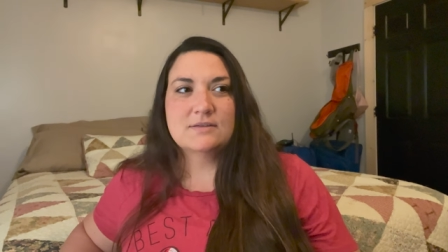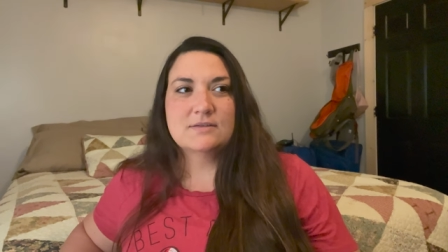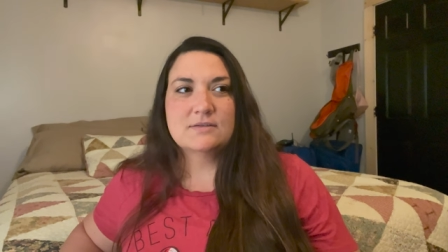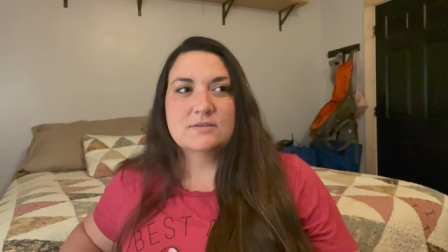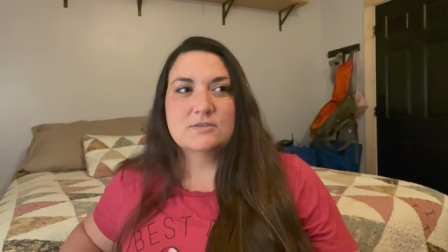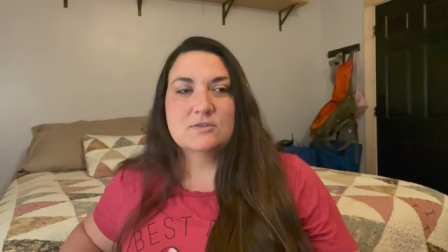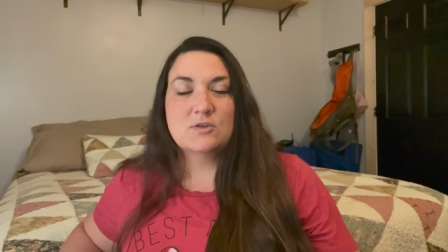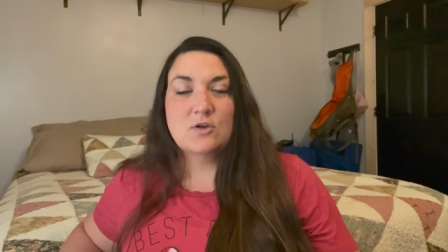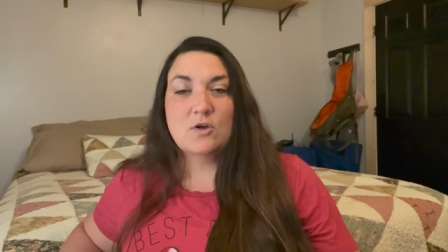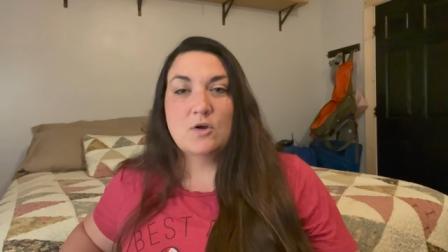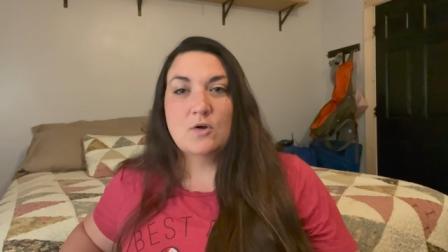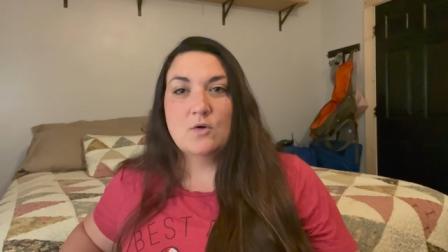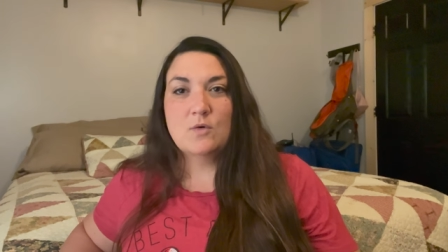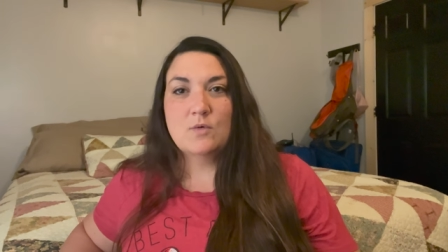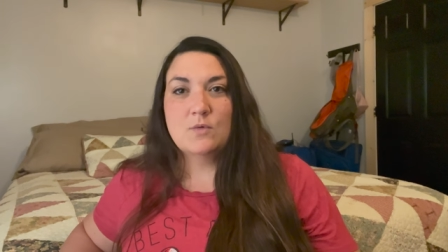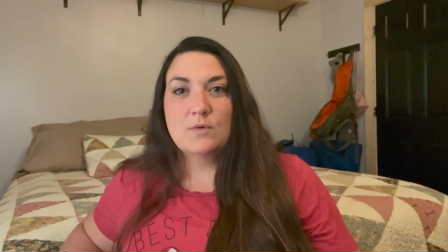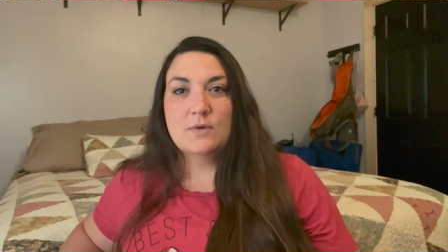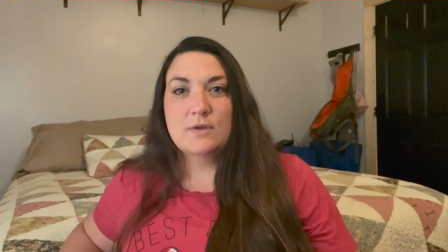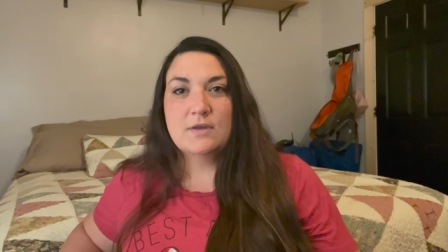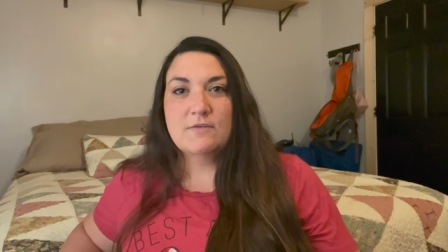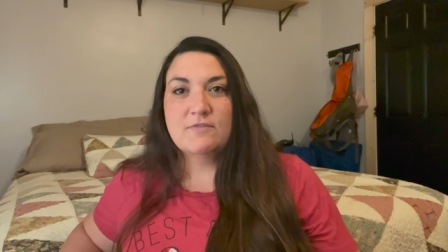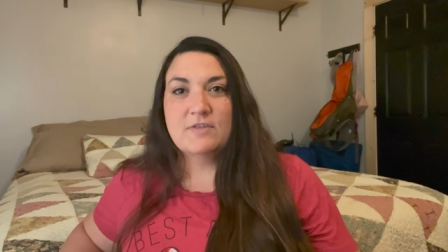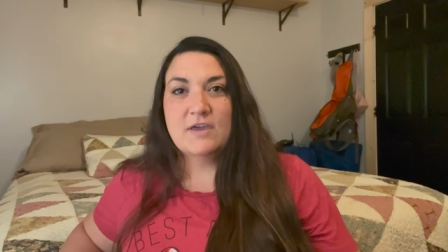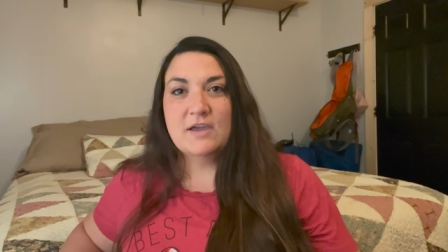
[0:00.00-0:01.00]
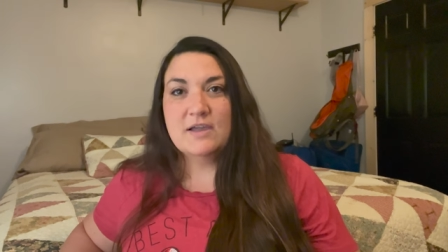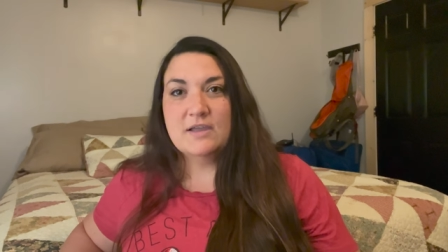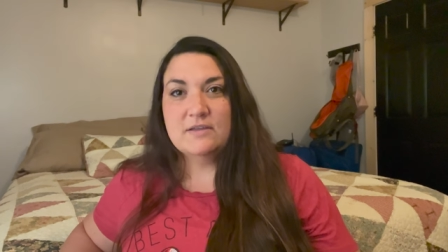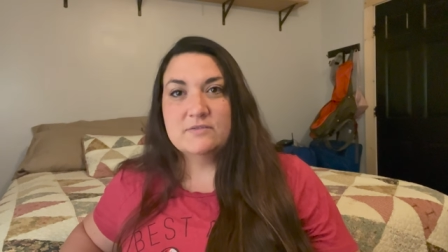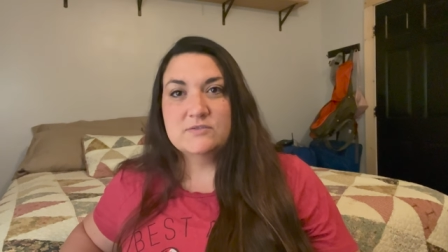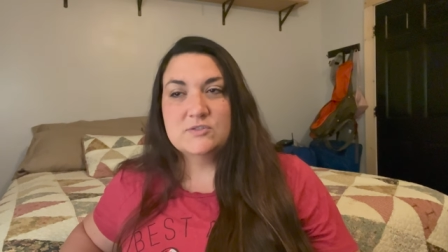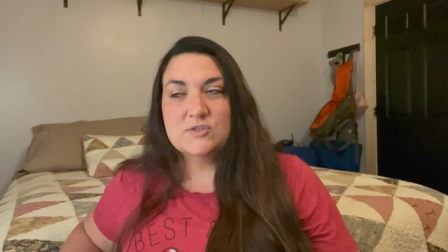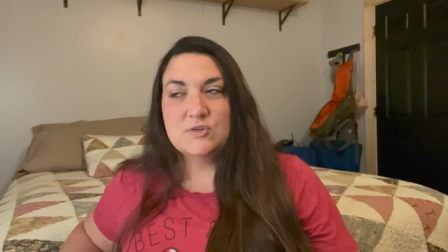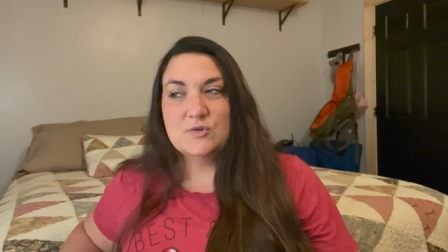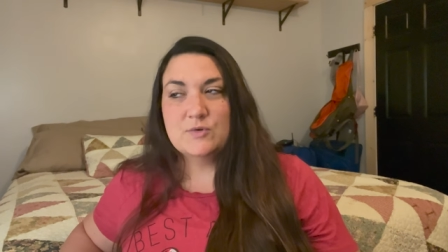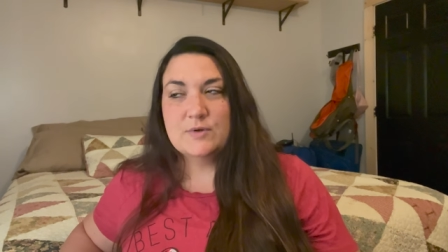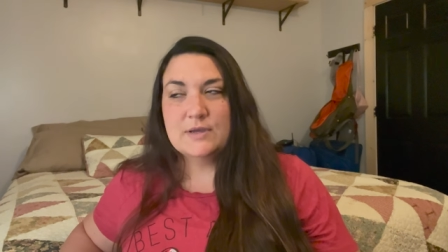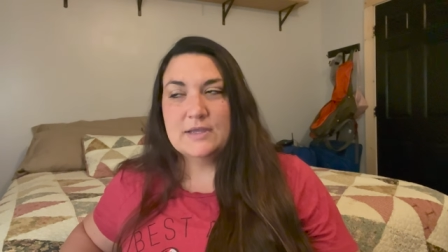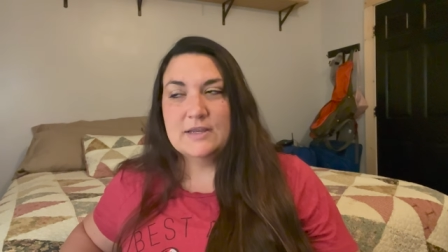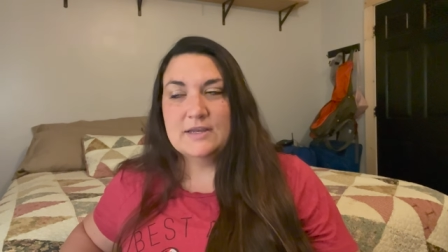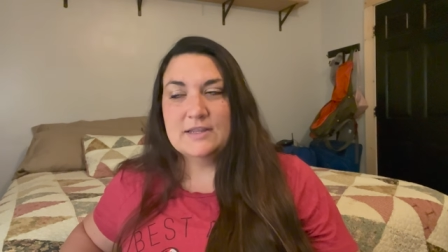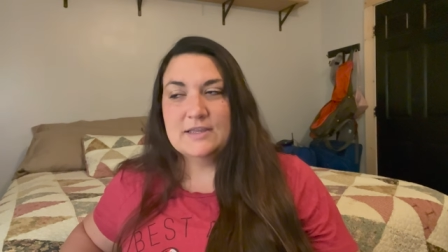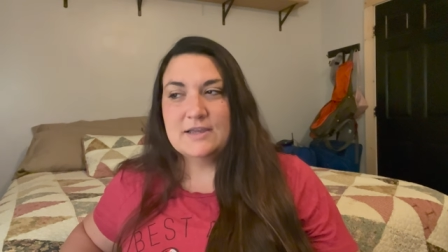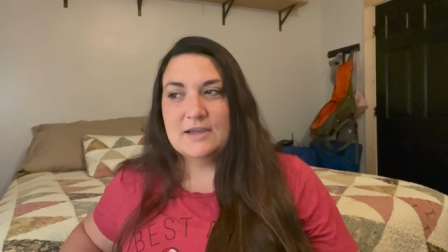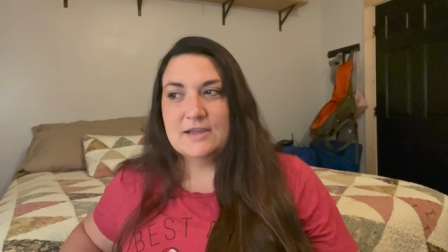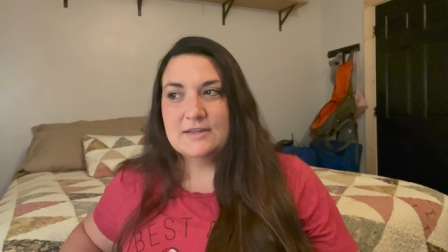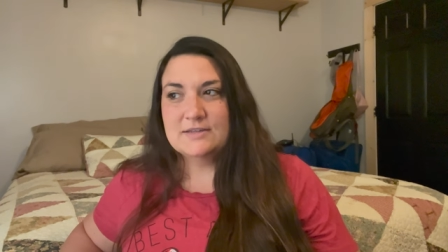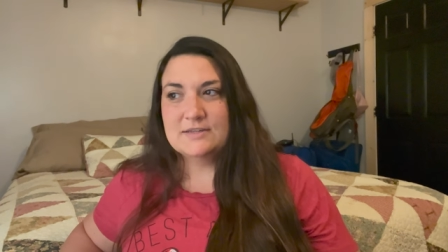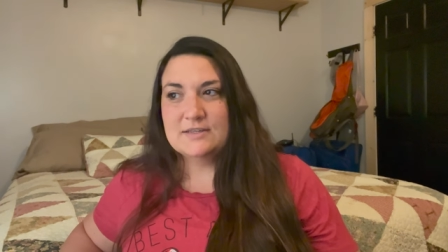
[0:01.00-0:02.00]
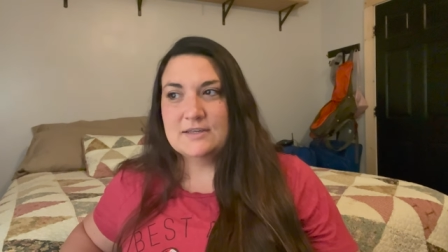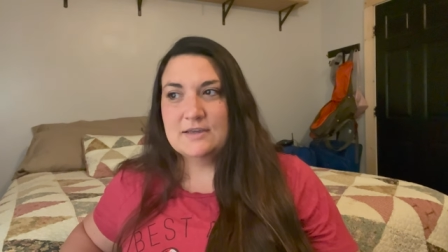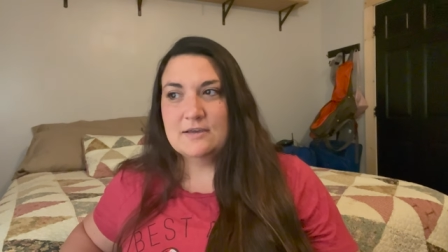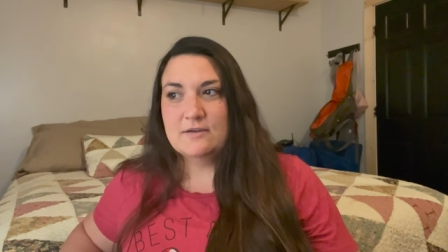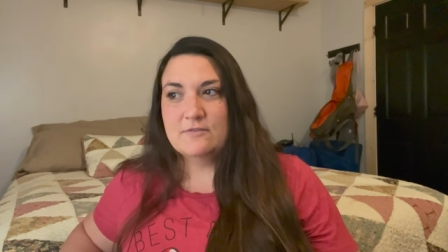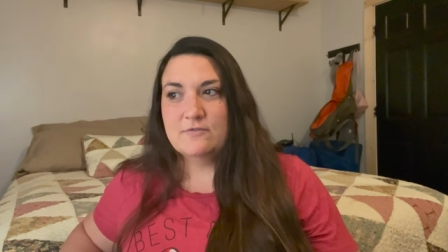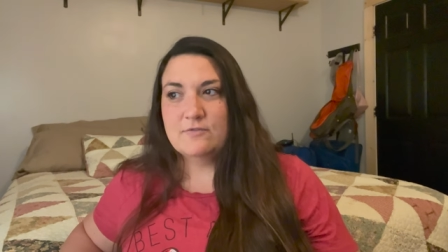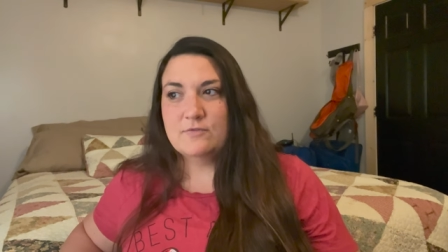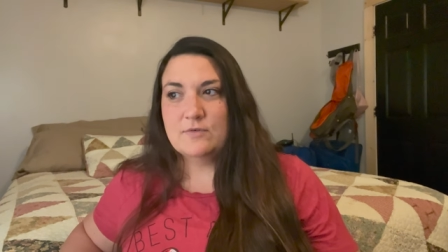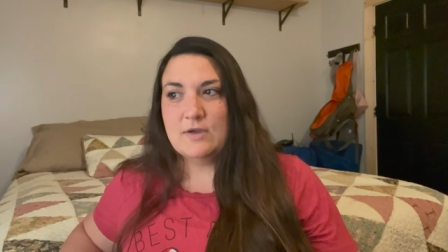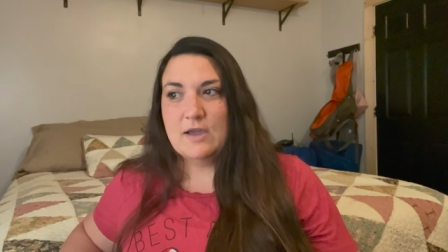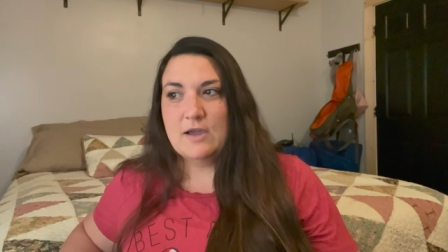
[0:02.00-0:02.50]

so if that gives you any idea of